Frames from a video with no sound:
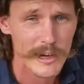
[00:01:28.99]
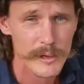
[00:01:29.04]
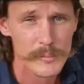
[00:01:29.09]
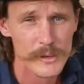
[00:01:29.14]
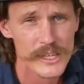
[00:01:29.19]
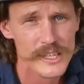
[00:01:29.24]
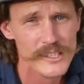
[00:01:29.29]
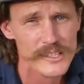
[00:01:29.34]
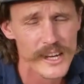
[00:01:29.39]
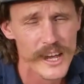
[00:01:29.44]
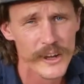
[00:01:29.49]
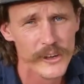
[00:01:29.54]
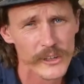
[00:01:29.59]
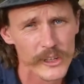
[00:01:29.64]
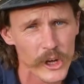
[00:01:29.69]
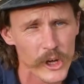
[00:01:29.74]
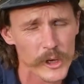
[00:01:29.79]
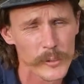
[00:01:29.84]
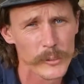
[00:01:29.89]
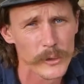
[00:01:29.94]
grab these
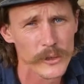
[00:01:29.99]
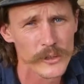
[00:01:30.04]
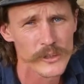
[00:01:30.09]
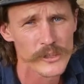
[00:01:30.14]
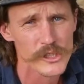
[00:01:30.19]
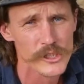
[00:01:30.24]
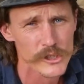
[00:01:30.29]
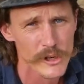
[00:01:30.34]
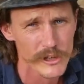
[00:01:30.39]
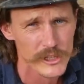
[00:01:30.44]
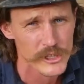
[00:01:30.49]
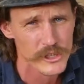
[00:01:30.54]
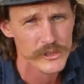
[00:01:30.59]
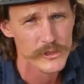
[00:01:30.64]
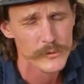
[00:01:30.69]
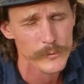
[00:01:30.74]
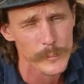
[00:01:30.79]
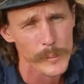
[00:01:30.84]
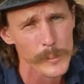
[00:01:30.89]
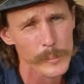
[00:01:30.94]
downloadable
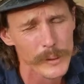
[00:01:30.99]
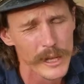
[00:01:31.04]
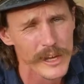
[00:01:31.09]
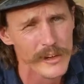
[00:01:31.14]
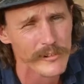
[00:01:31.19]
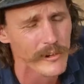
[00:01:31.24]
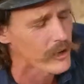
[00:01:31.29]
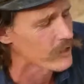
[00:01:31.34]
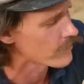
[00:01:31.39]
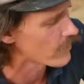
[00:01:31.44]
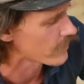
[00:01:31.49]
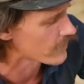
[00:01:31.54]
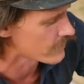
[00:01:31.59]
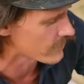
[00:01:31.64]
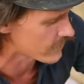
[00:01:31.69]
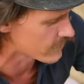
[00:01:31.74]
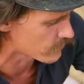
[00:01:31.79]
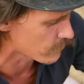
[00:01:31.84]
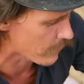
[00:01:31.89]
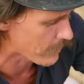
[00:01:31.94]
instructions from the Playground
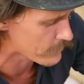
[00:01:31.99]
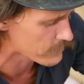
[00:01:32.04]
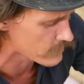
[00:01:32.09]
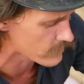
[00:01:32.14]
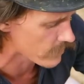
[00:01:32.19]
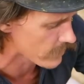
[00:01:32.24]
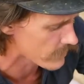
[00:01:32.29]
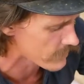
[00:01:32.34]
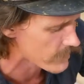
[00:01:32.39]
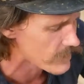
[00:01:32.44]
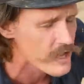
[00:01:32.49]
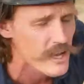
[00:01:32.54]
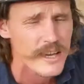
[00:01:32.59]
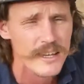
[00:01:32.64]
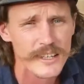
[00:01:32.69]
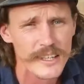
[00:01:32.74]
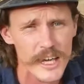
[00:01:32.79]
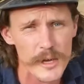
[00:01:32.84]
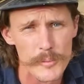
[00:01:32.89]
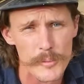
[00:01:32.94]
Ideas website,
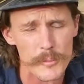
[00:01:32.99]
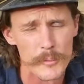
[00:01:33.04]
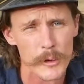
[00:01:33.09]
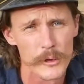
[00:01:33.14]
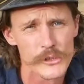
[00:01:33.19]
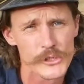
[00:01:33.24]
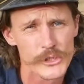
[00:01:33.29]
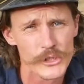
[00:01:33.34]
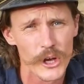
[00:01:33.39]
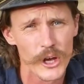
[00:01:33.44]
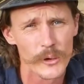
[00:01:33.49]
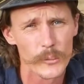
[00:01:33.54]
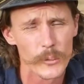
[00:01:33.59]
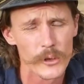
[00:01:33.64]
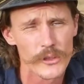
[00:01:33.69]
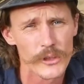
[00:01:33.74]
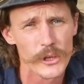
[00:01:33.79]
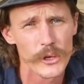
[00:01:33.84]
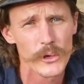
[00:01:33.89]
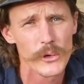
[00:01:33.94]
keep them on site
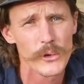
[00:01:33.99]
with